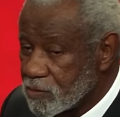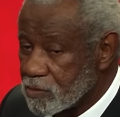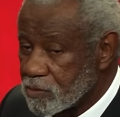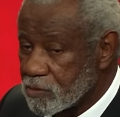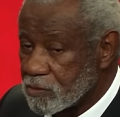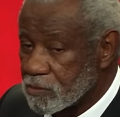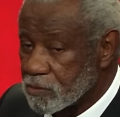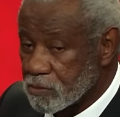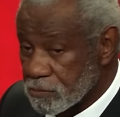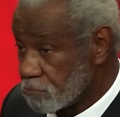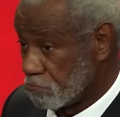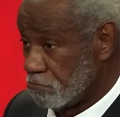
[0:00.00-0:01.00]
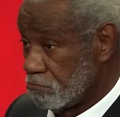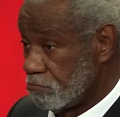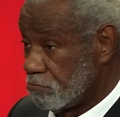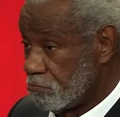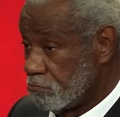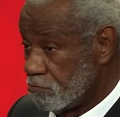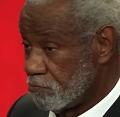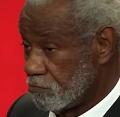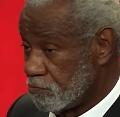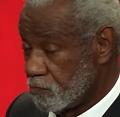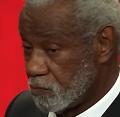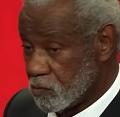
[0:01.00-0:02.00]

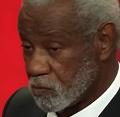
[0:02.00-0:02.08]
(silence)